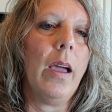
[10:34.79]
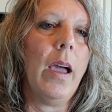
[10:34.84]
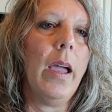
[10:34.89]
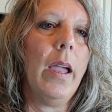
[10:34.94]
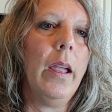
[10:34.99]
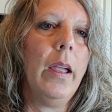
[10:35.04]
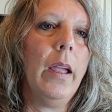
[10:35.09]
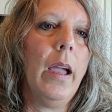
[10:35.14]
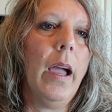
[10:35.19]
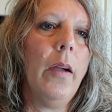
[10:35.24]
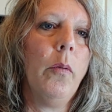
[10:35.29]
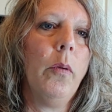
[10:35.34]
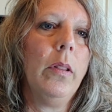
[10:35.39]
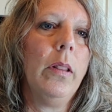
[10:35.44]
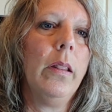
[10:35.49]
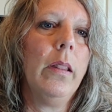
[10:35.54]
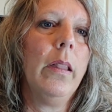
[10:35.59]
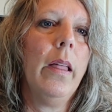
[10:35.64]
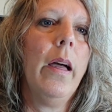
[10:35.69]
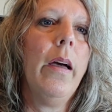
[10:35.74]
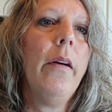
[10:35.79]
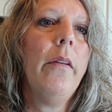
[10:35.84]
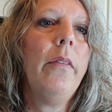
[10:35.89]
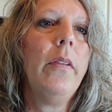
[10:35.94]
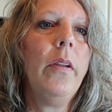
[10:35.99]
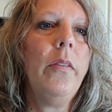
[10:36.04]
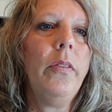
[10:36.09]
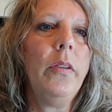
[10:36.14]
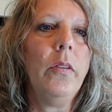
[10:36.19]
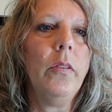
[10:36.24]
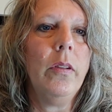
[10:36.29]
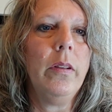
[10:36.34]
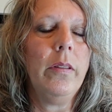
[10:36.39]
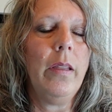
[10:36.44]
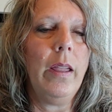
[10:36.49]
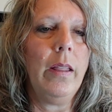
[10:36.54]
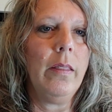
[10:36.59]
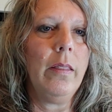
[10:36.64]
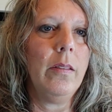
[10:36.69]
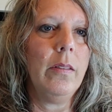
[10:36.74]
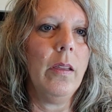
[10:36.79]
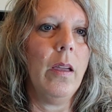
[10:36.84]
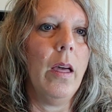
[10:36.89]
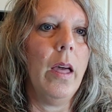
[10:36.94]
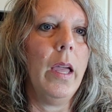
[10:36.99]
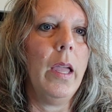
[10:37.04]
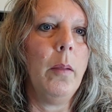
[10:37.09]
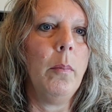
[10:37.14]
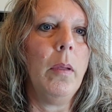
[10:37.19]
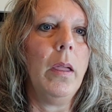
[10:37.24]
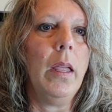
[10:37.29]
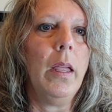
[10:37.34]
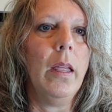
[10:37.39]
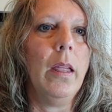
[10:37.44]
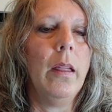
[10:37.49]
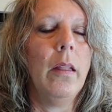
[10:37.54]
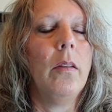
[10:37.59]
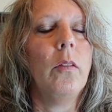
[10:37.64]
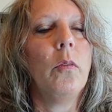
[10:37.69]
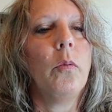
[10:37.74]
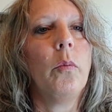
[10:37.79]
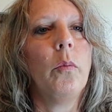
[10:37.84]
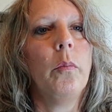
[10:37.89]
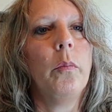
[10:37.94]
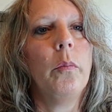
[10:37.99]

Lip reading: I would love if you would take the time and,